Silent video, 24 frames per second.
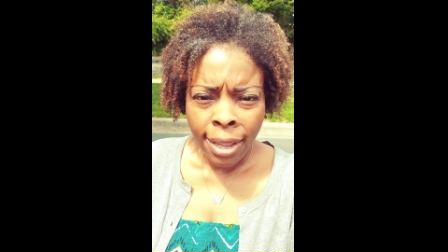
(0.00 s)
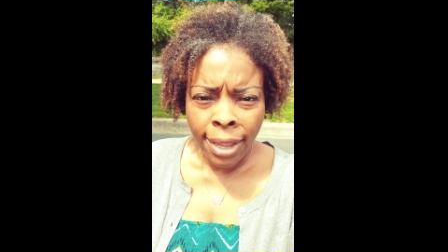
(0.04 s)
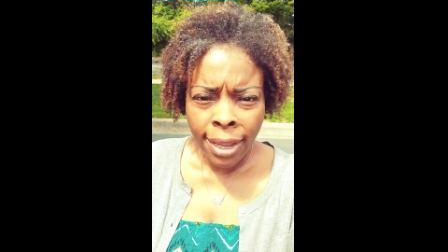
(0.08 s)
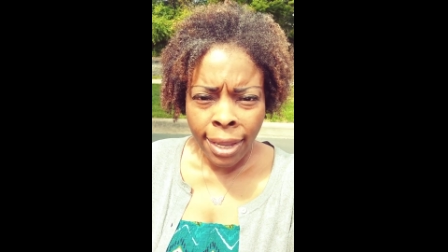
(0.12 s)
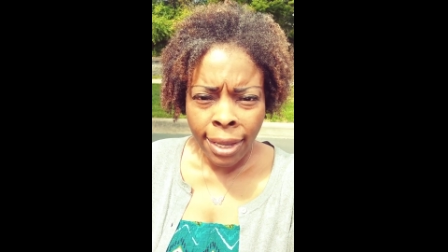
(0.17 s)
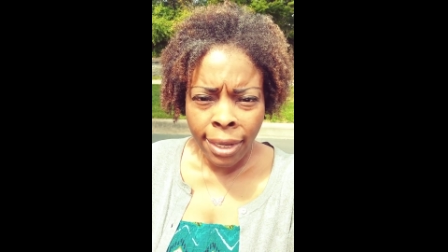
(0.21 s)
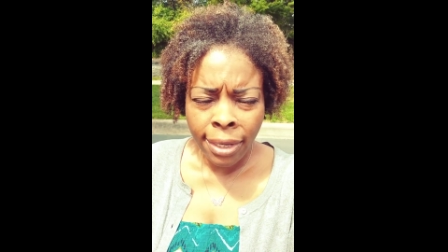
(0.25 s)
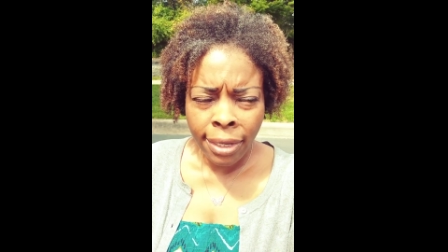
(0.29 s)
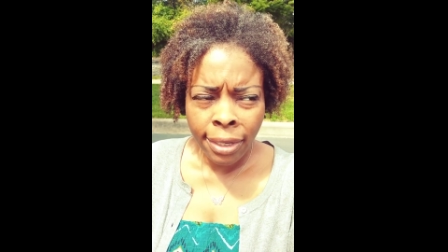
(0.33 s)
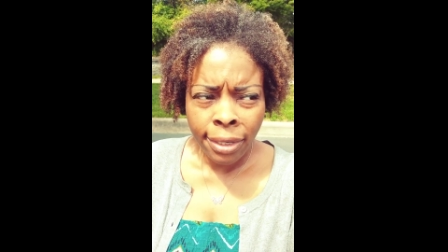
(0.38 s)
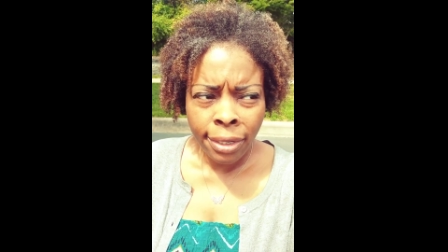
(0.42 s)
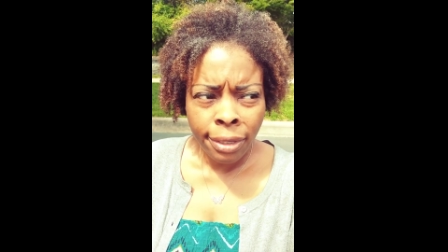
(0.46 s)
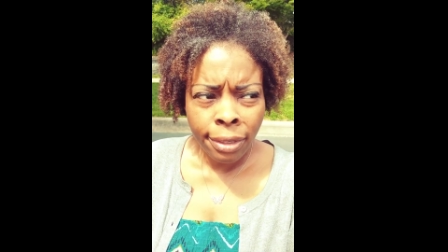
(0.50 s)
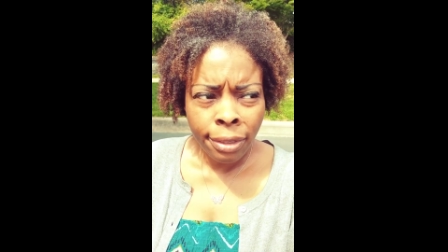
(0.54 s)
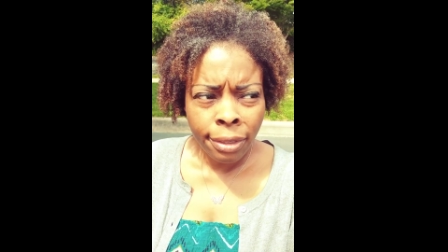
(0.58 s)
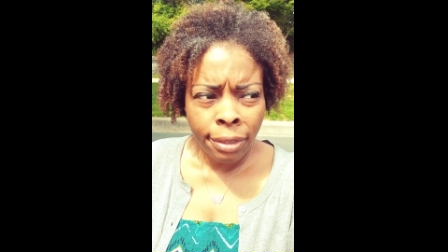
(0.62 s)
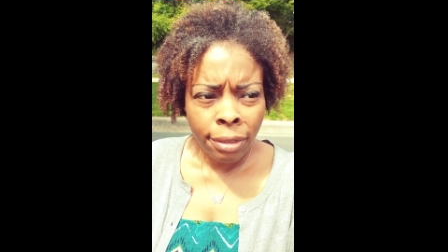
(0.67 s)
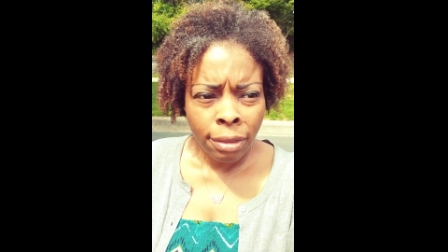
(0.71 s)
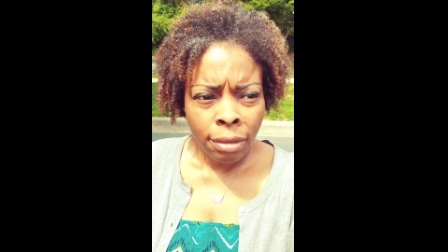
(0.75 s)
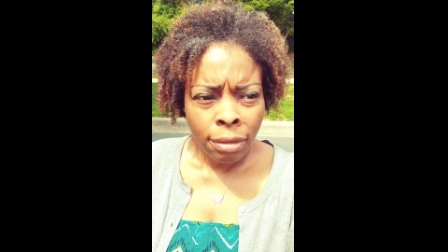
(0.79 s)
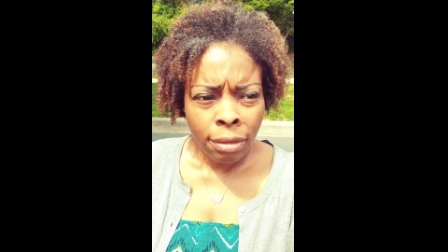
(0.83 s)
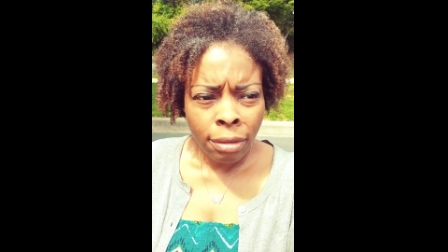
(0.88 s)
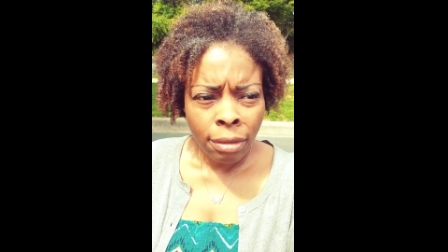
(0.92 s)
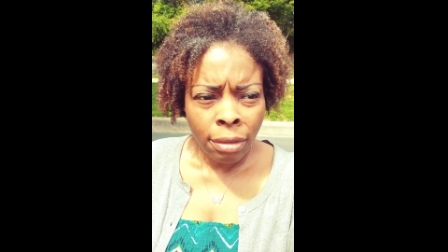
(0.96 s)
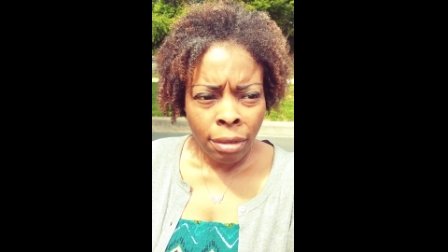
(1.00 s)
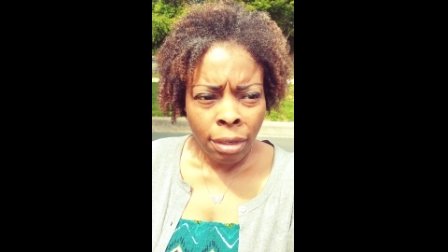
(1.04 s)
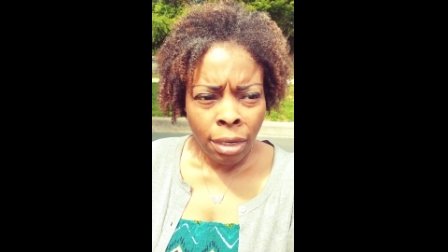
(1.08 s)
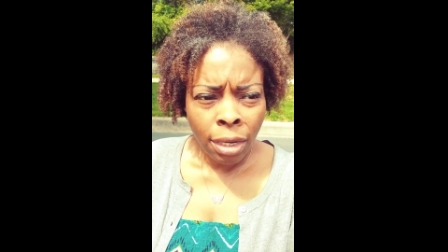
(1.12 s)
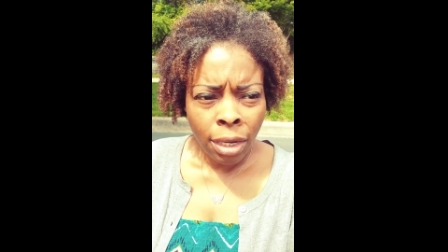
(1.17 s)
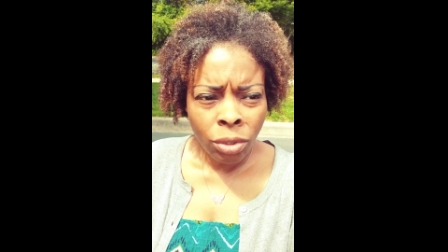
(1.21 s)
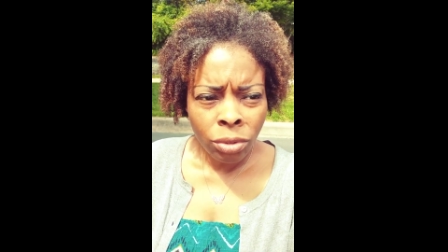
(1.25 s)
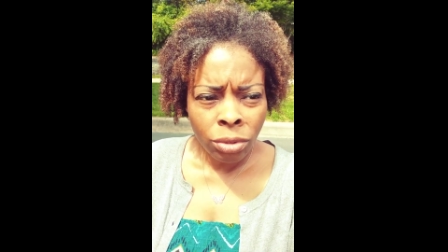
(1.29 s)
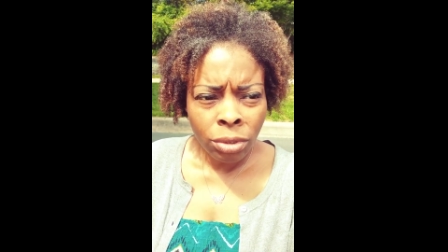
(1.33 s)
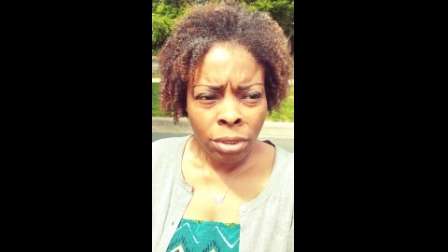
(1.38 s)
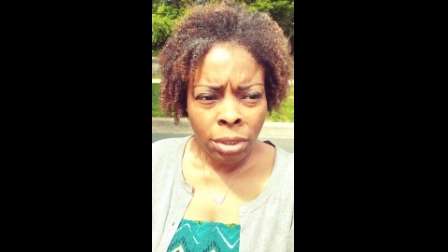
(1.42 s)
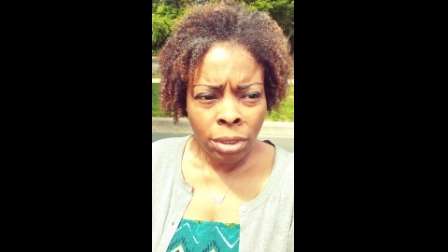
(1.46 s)
And
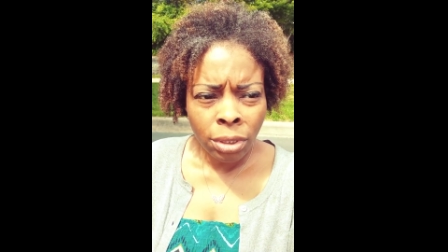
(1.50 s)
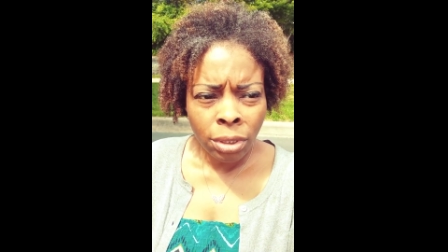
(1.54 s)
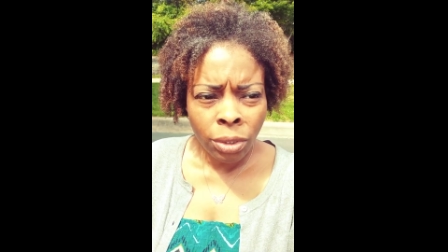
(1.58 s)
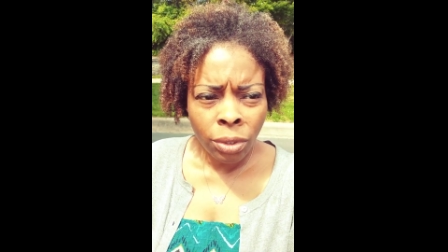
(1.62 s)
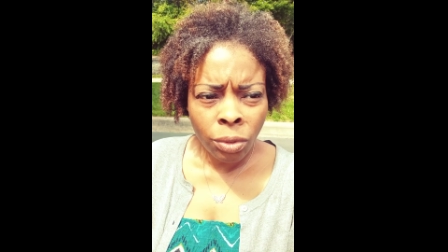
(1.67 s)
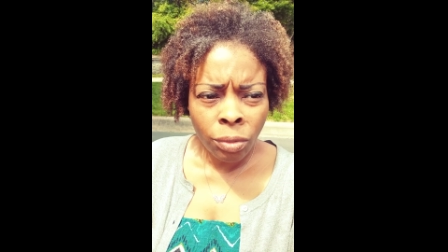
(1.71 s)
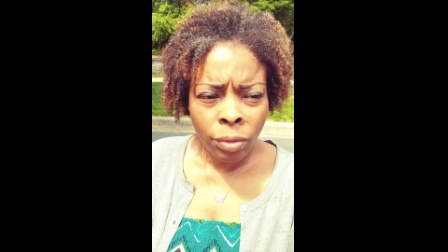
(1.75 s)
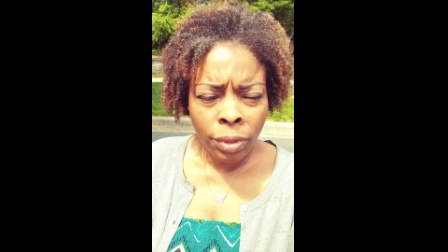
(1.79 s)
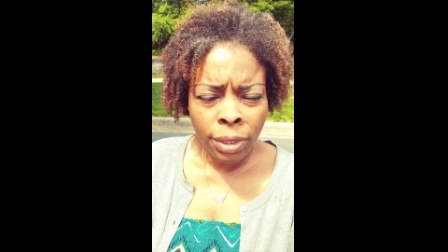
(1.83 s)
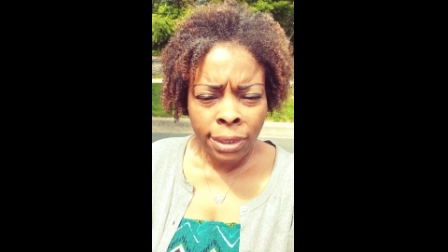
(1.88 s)
also,